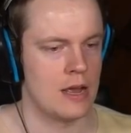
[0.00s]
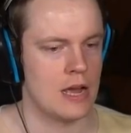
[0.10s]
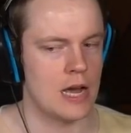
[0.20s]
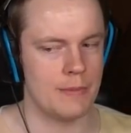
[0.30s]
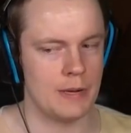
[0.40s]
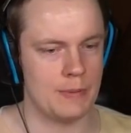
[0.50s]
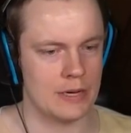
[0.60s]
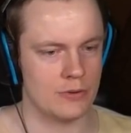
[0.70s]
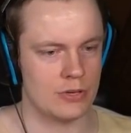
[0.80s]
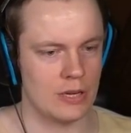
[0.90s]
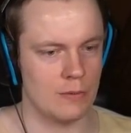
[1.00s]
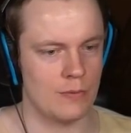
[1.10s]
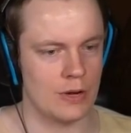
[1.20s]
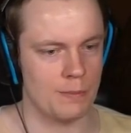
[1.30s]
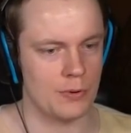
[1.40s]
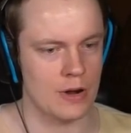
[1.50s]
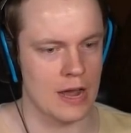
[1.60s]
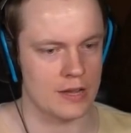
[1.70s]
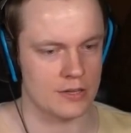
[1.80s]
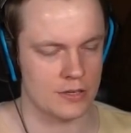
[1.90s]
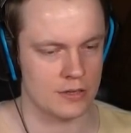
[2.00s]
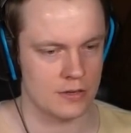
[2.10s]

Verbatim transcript: How many pickles can you fit up your ass?